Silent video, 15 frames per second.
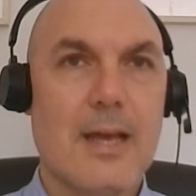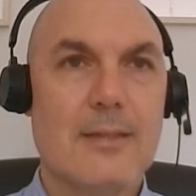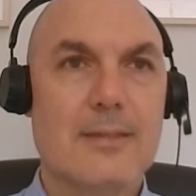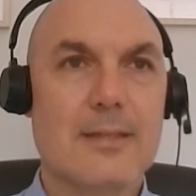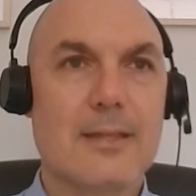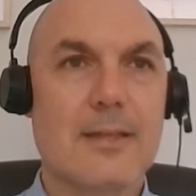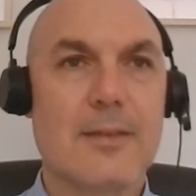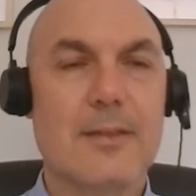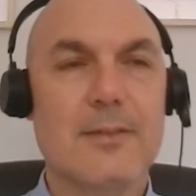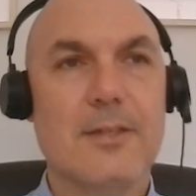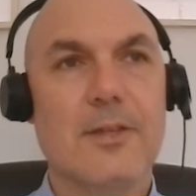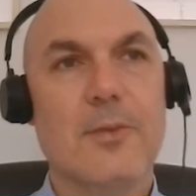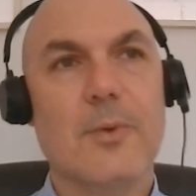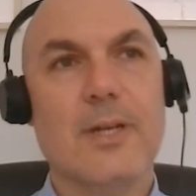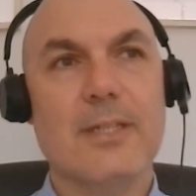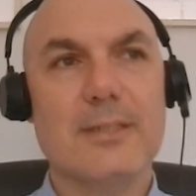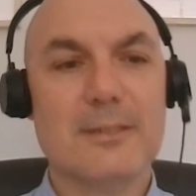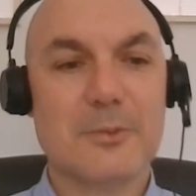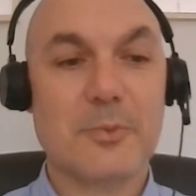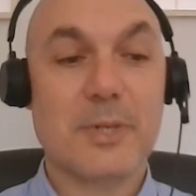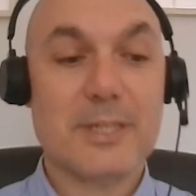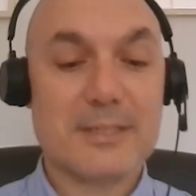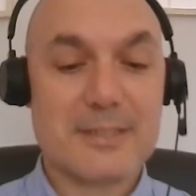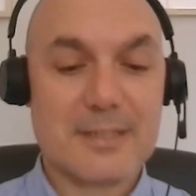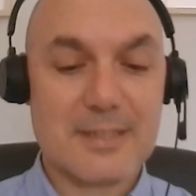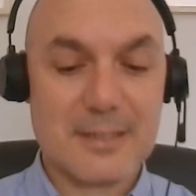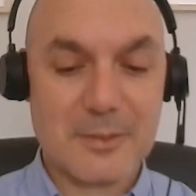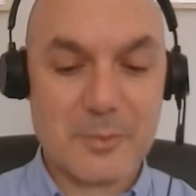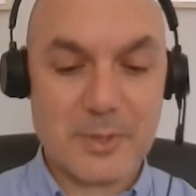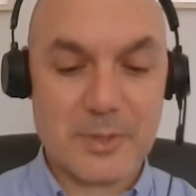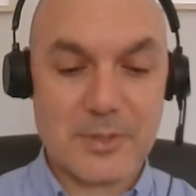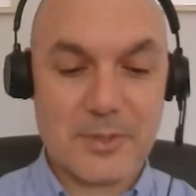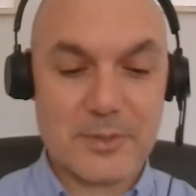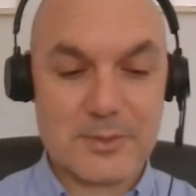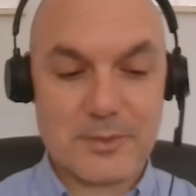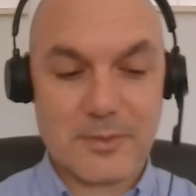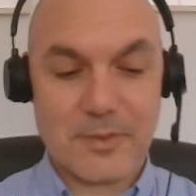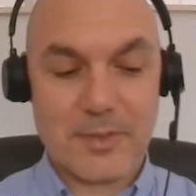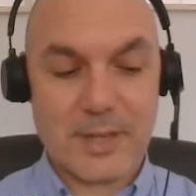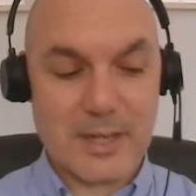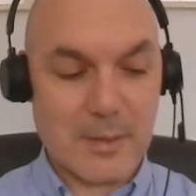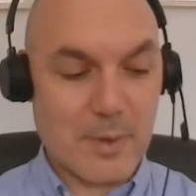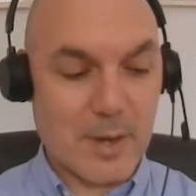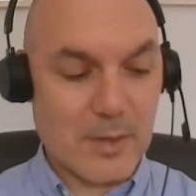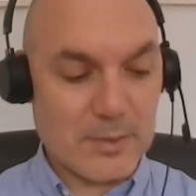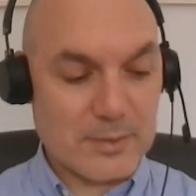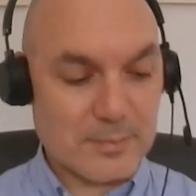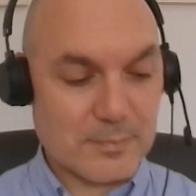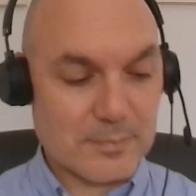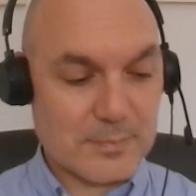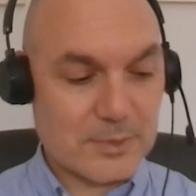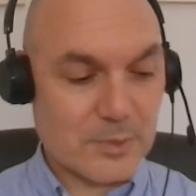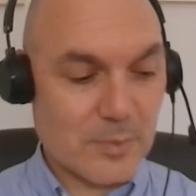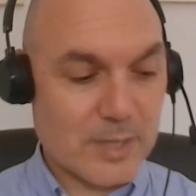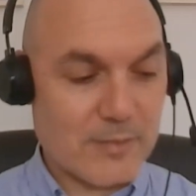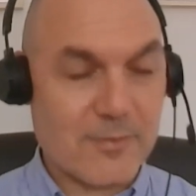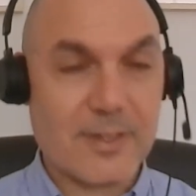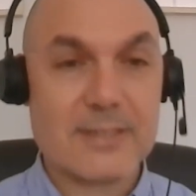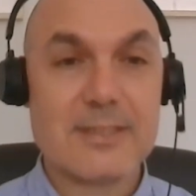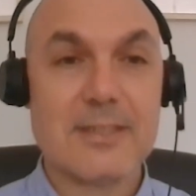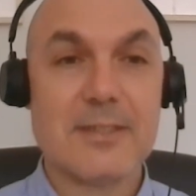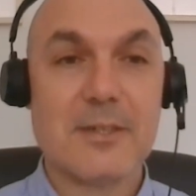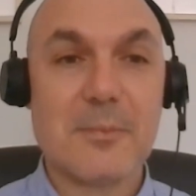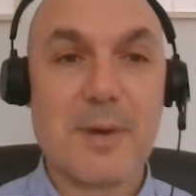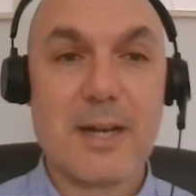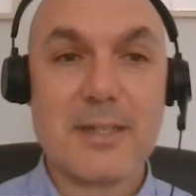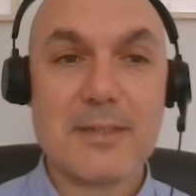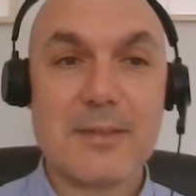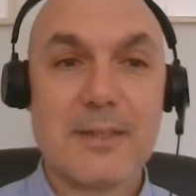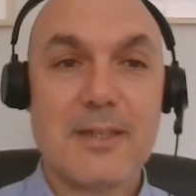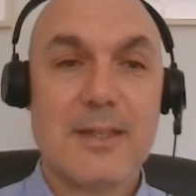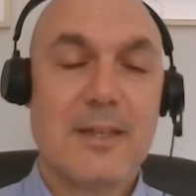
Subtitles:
And I think the other one is risk. When you think about someone investing their money,